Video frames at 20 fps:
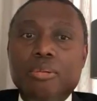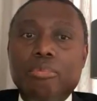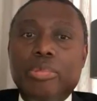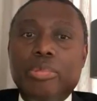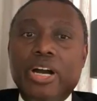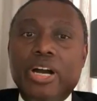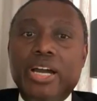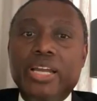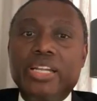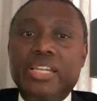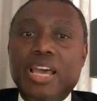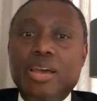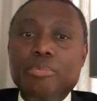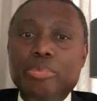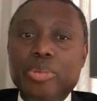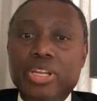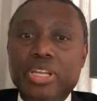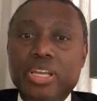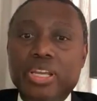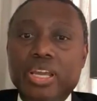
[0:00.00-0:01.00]
by
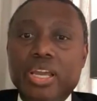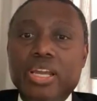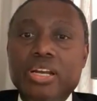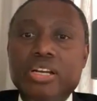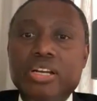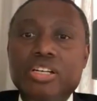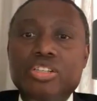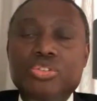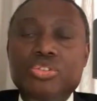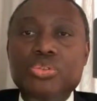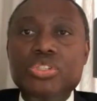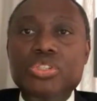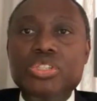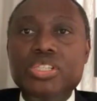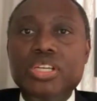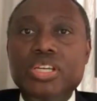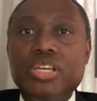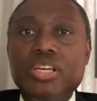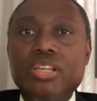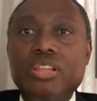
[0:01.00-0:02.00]
dampening and
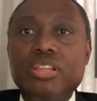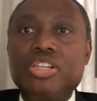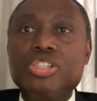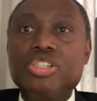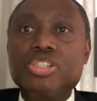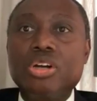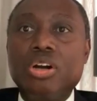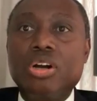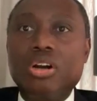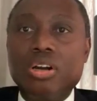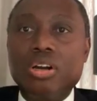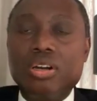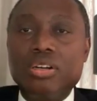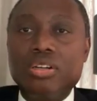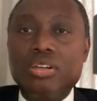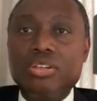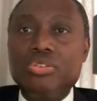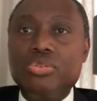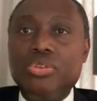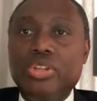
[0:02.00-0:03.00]
reducing the shock
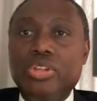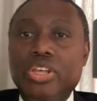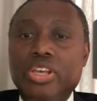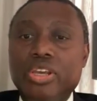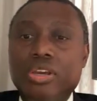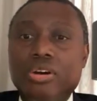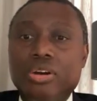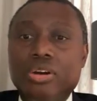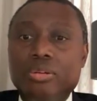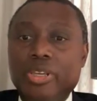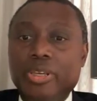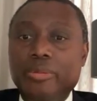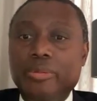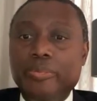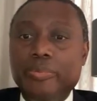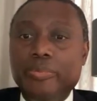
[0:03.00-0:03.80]
to the economy.